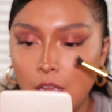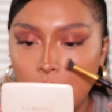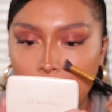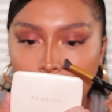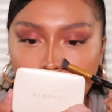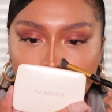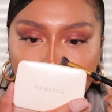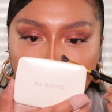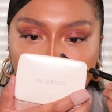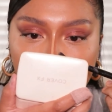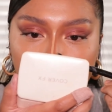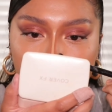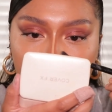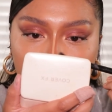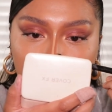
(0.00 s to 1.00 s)
And I
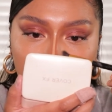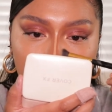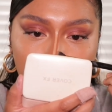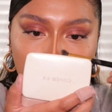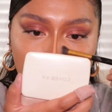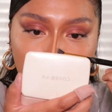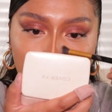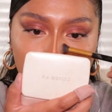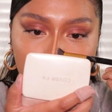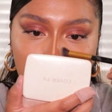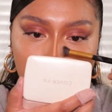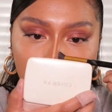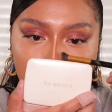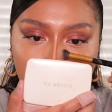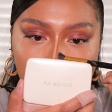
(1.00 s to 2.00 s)
liked
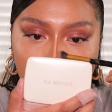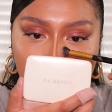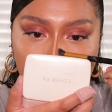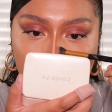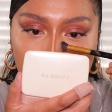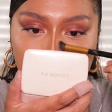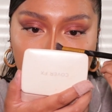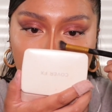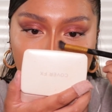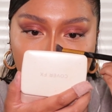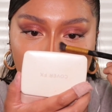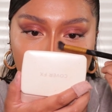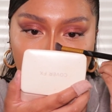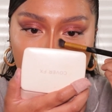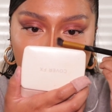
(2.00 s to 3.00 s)
using that
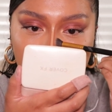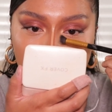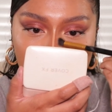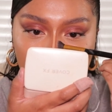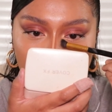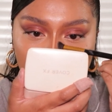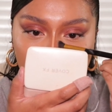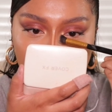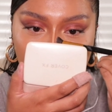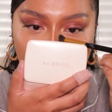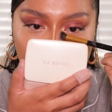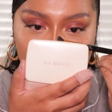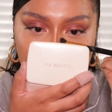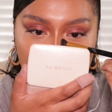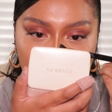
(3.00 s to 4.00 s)
side to
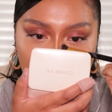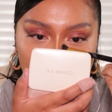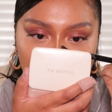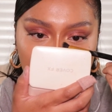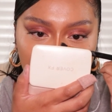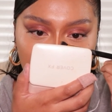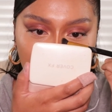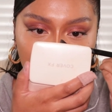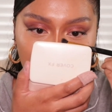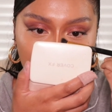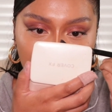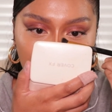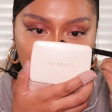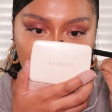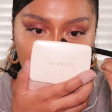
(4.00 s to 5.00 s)
press in
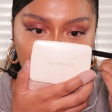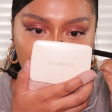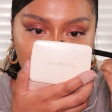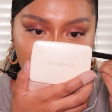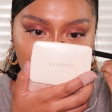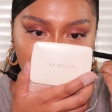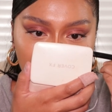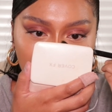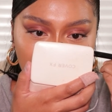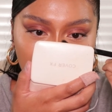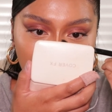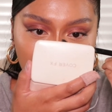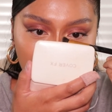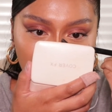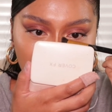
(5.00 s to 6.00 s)

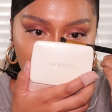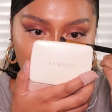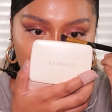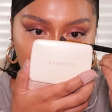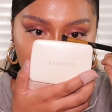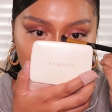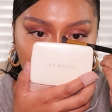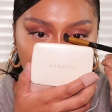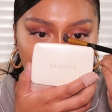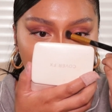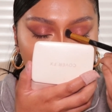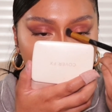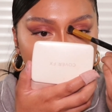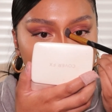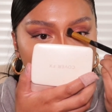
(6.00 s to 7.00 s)
all of
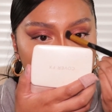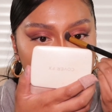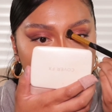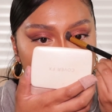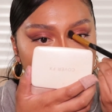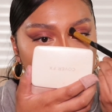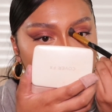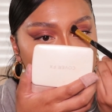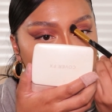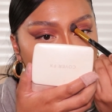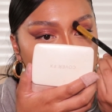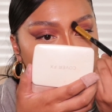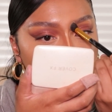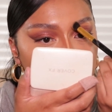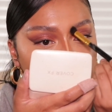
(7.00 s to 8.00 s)
this.
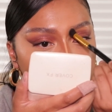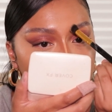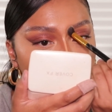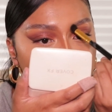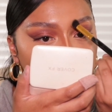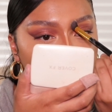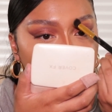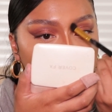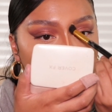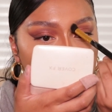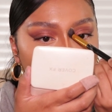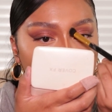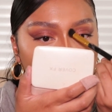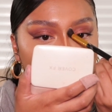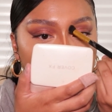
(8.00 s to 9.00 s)

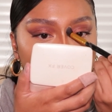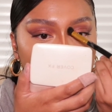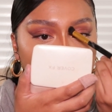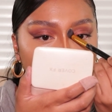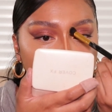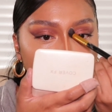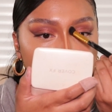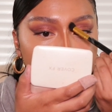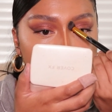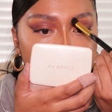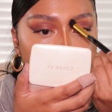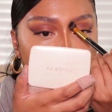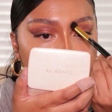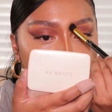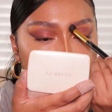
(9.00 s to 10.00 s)
And then I'll just
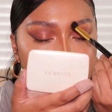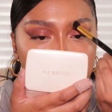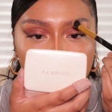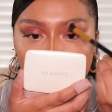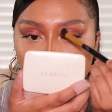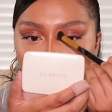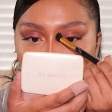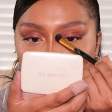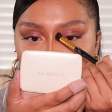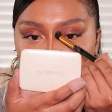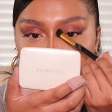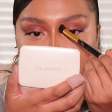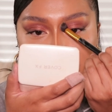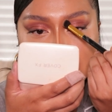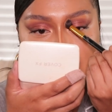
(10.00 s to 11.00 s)
pounce it in. I don't
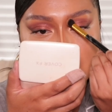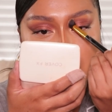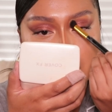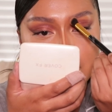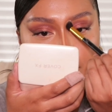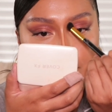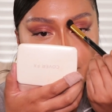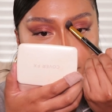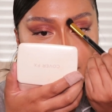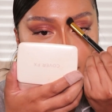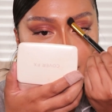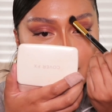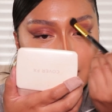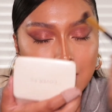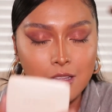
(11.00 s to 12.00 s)
really
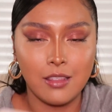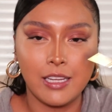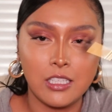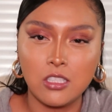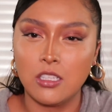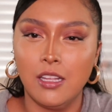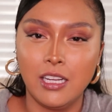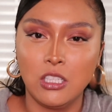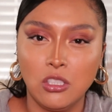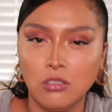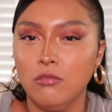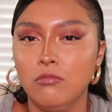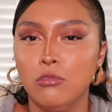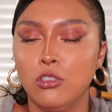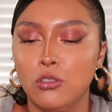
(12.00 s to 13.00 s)
like to like
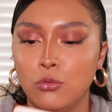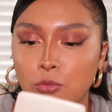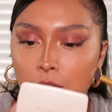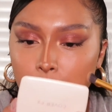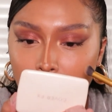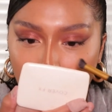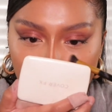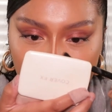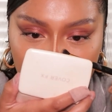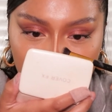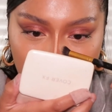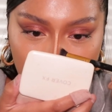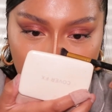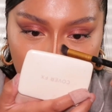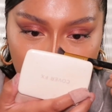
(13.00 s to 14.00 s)
scrape at it or
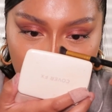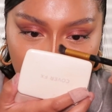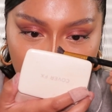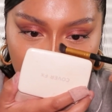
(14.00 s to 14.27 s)
anything.